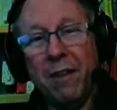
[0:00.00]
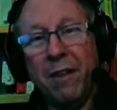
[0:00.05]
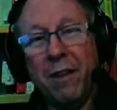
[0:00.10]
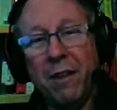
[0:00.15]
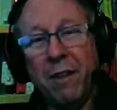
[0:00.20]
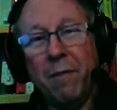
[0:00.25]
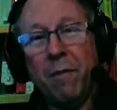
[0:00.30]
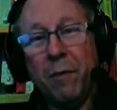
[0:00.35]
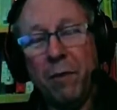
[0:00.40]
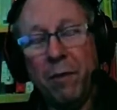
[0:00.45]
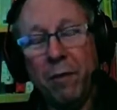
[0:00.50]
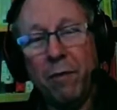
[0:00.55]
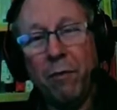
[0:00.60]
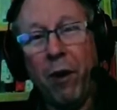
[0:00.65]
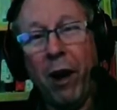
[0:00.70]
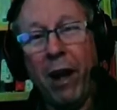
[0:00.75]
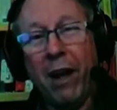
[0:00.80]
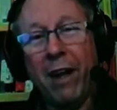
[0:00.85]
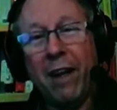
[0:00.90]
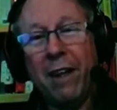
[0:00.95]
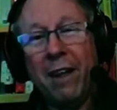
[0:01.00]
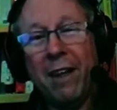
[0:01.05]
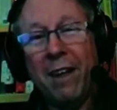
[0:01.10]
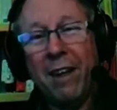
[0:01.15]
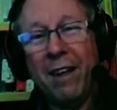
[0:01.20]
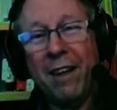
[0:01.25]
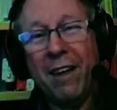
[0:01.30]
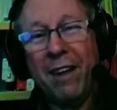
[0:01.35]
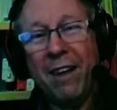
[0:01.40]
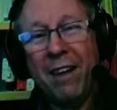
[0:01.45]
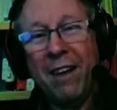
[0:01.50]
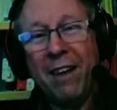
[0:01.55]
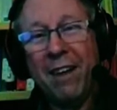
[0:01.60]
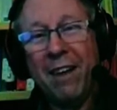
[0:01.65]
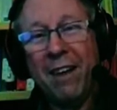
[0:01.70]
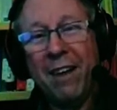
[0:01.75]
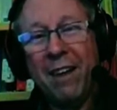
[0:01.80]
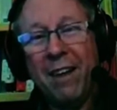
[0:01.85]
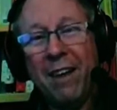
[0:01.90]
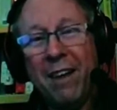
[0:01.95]
different to their right. own.
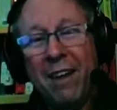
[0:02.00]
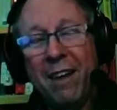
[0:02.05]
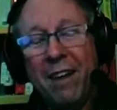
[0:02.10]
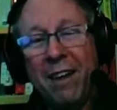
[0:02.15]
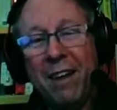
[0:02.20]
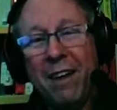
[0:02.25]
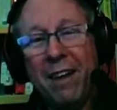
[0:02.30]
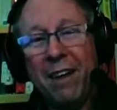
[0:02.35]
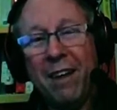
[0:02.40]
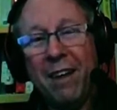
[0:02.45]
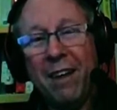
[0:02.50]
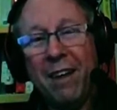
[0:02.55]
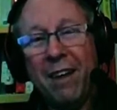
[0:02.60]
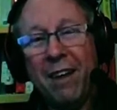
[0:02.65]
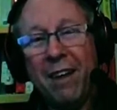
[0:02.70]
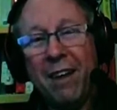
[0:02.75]
Um,